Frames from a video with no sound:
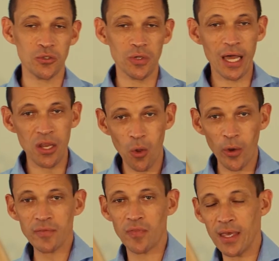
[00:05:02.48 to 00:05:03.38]
to
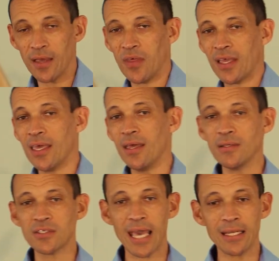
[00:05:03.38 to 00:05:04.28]
anoint the
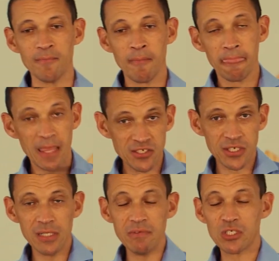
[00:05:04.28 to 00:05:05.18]
kings and the
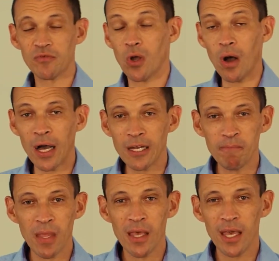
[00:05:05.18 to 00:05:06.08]
servants of God.
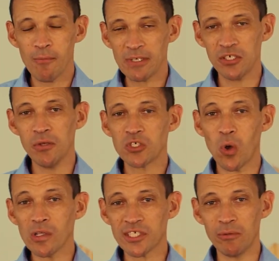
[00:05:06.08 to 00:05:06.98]
It was used
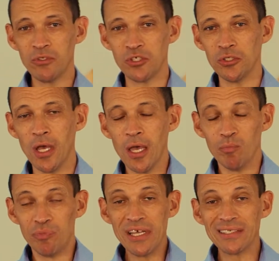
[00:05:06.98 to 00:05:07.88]
also to
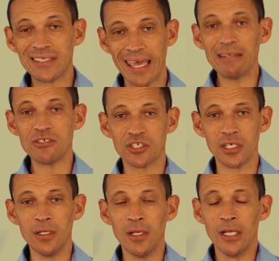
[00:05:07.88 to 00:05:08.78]
bring
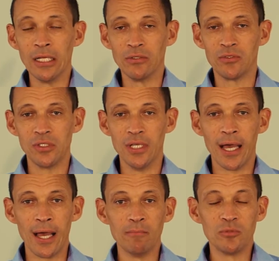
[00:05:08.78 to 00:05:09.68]
attention
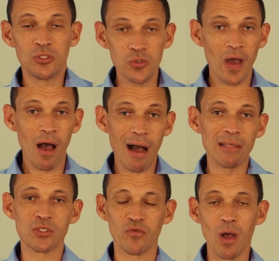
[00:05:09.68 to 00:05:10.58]
to the
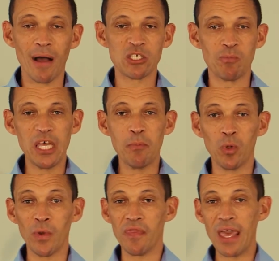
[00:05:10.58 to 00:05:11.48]
hearts of God's
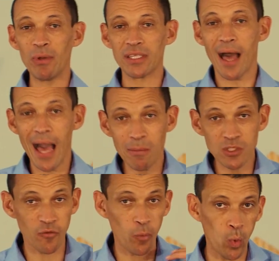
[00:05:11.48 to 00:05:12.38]
people when there were
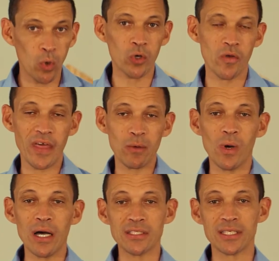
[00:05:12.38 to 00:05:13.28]
times of war that
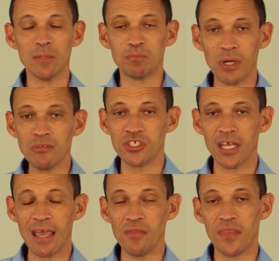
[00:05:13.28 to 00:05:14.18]
was
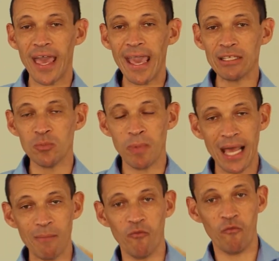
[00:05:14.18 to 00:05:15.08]
approaching and they had to
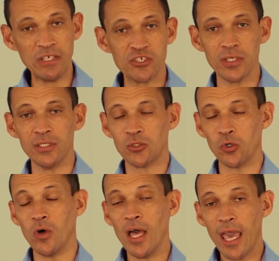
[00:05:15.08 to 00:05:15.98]
become vigilant
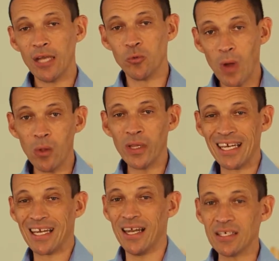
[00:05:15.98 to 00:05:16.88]
or enroll
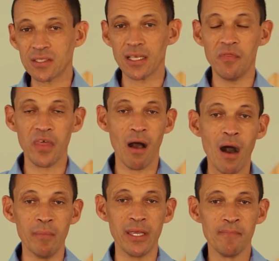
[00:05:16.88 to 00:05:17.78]
and enlist in the
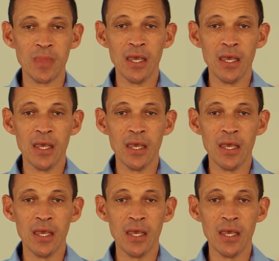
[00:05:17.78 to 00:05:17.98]
army.